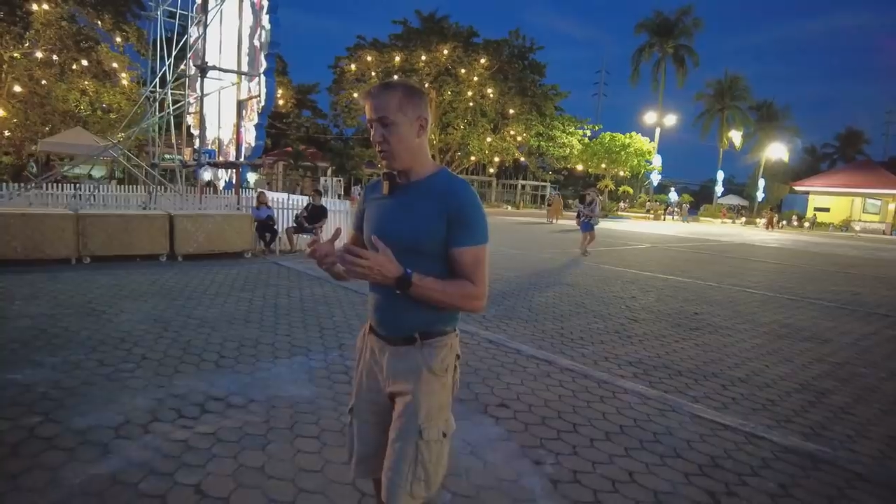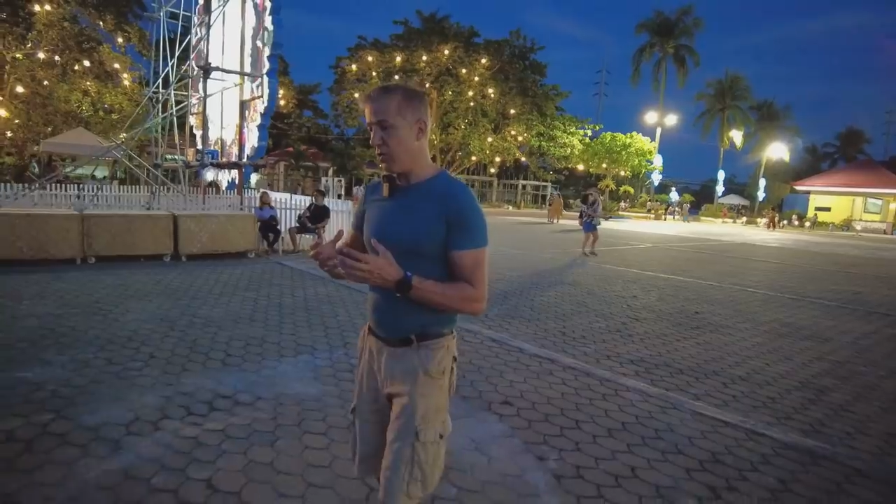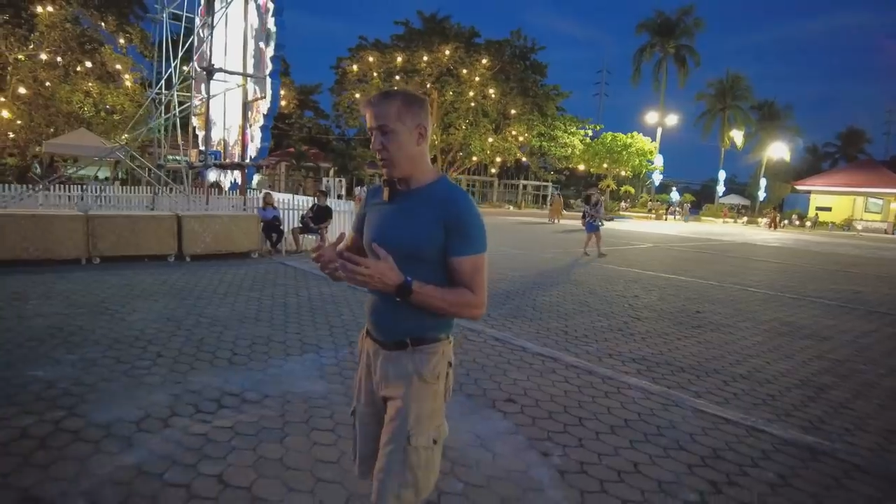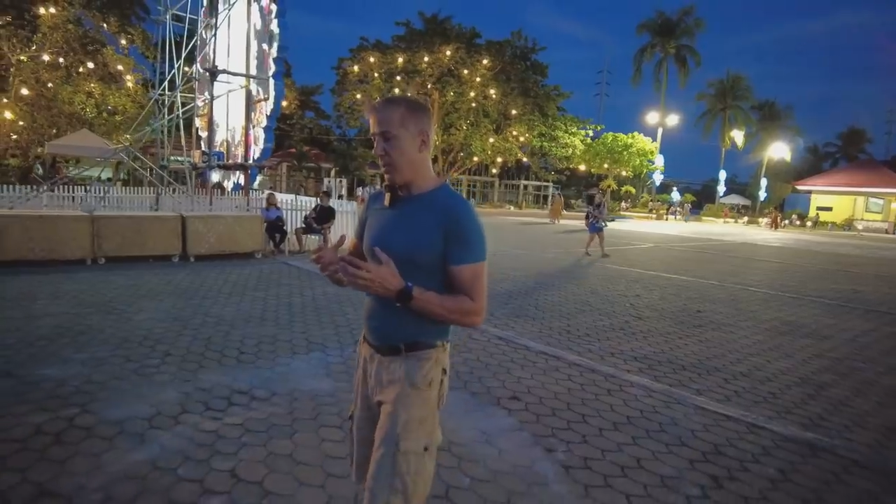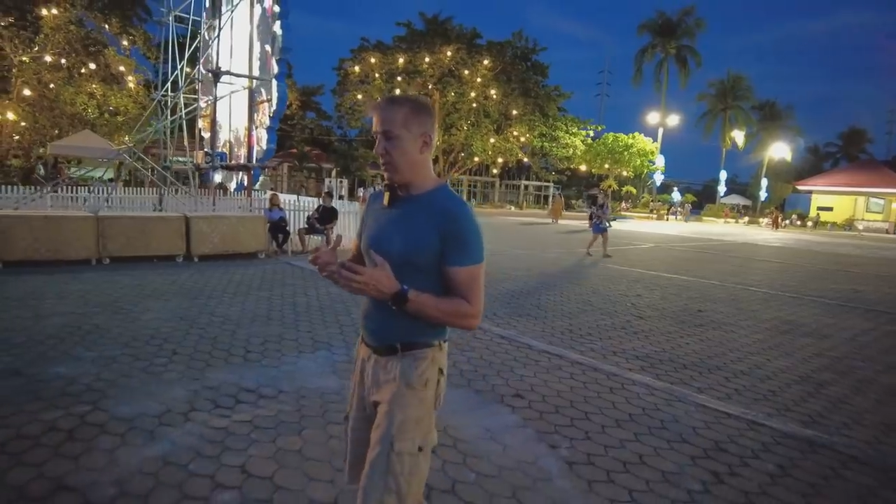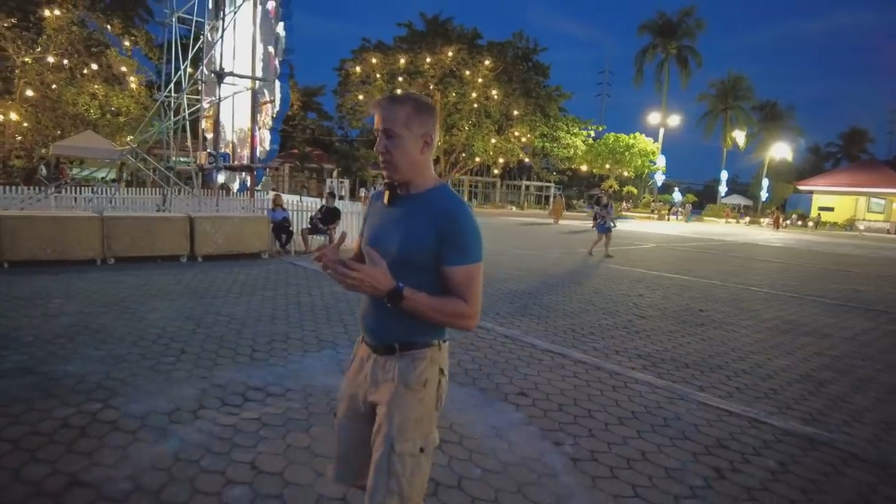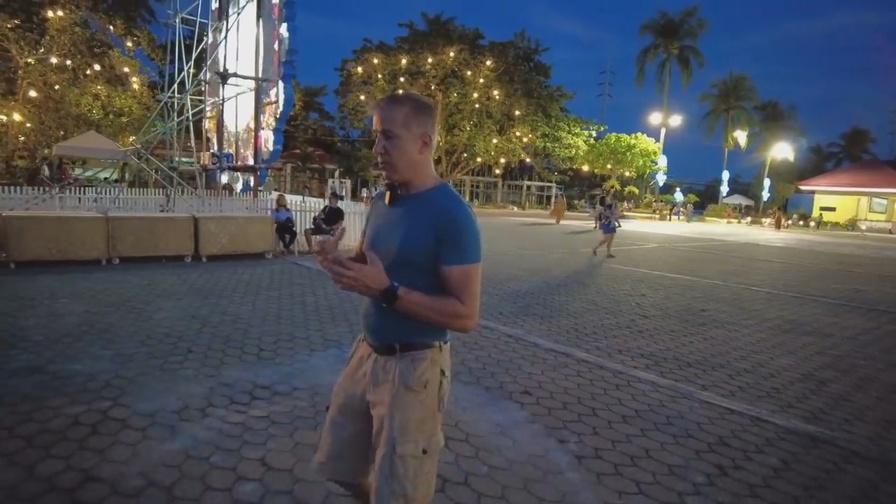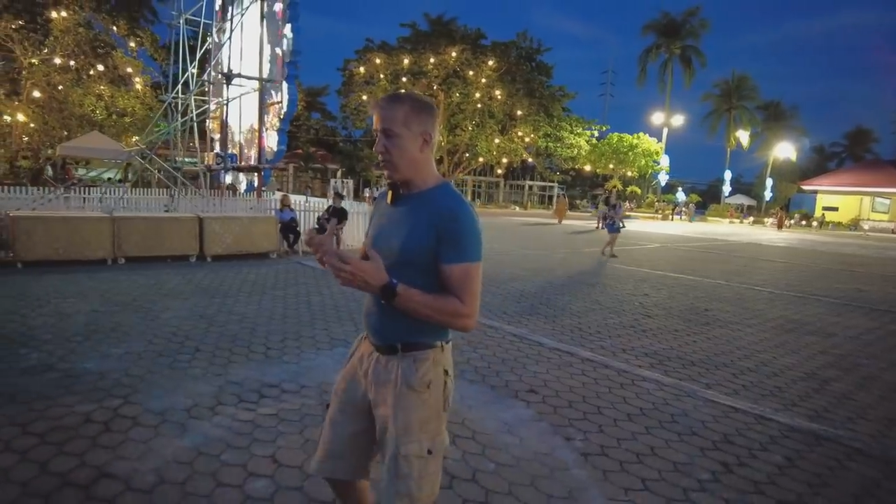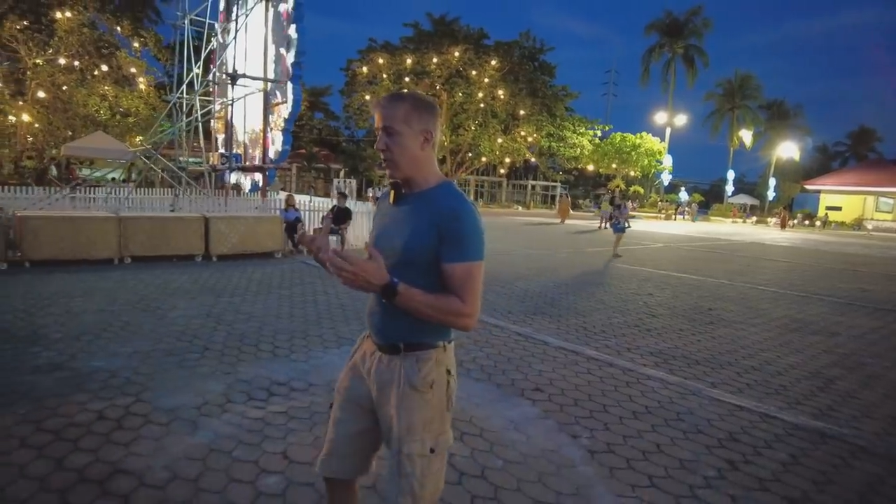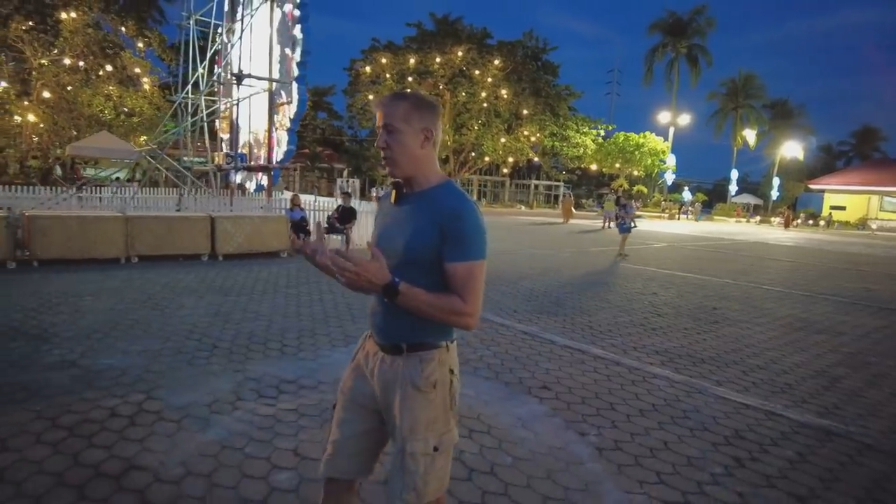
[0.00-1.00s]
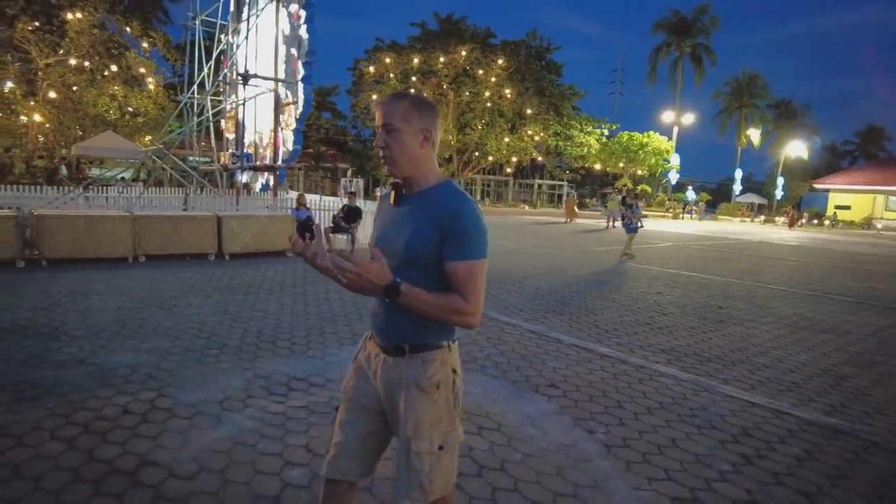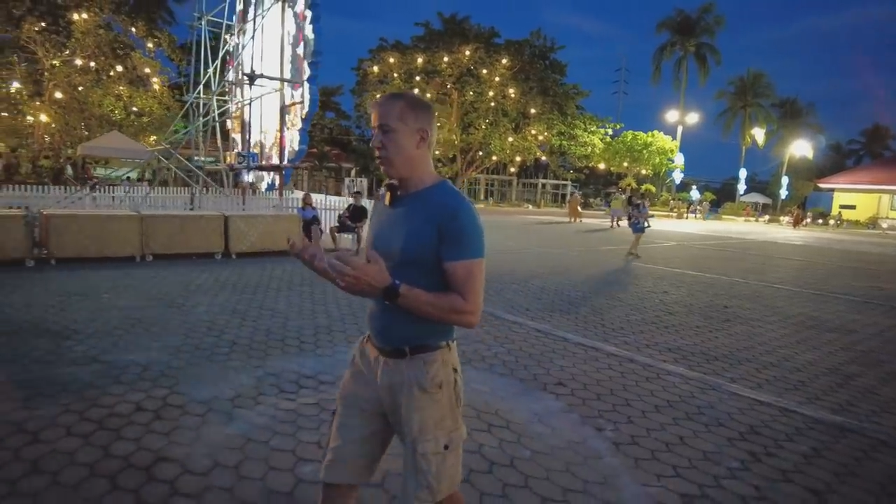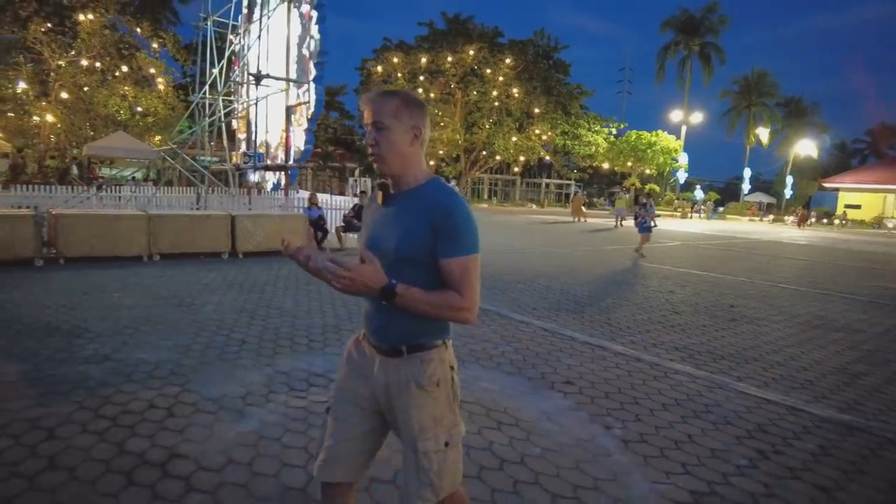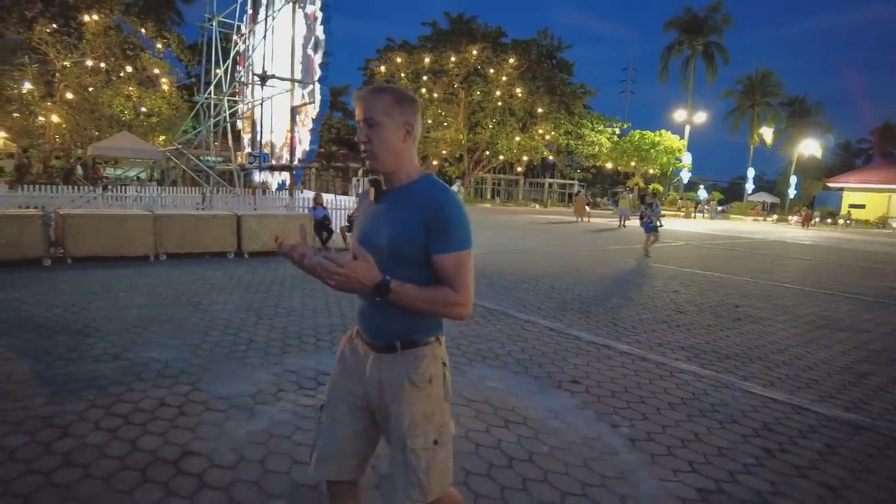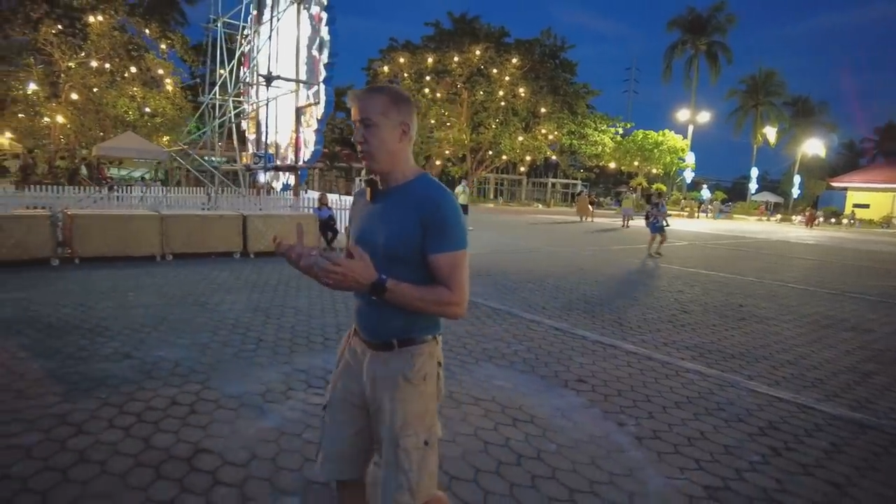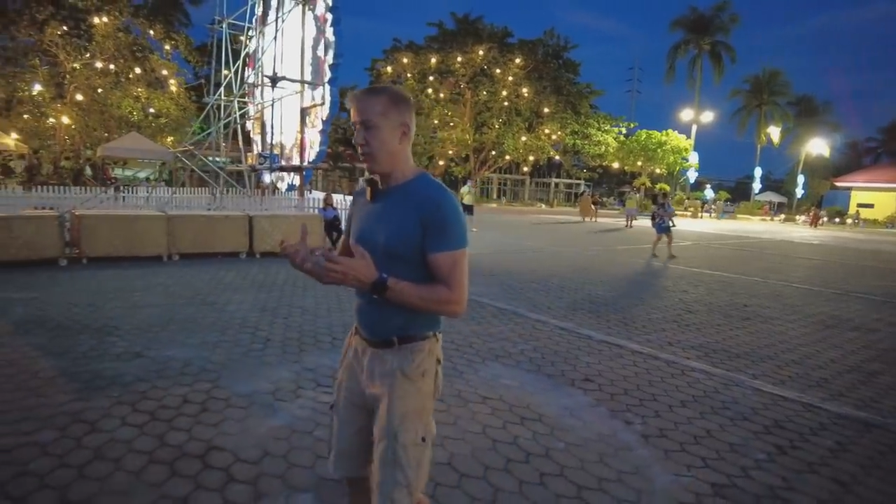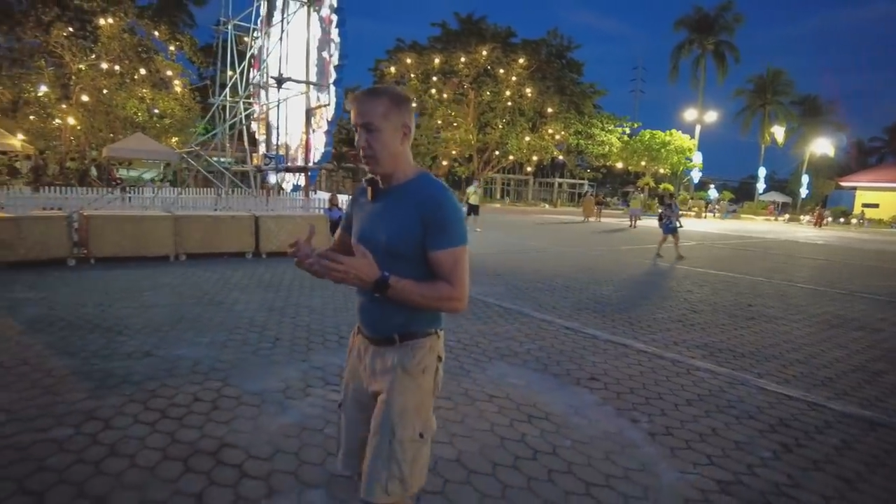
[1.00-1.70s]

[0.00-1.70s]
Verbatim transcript: also about the different cultures